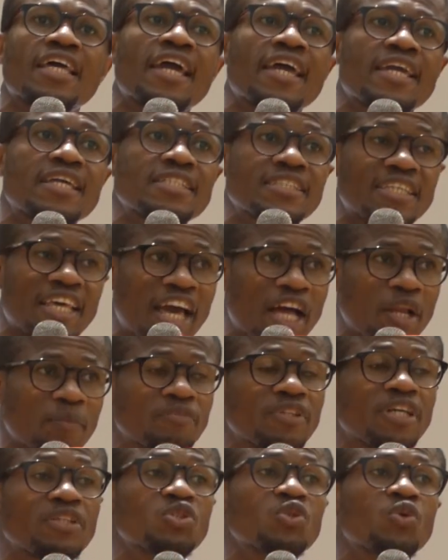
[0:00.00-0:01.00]
there is
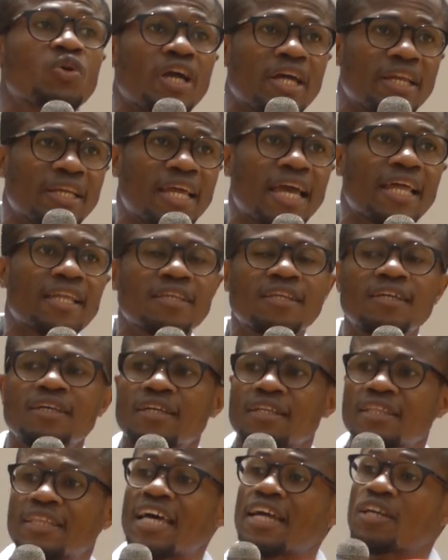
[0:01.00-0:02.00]
help that you can
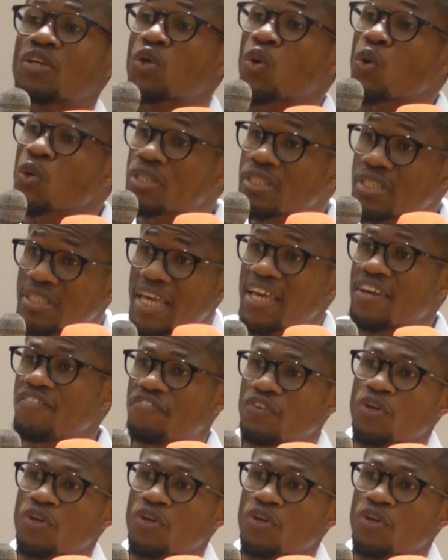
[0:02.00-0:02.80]
get that could save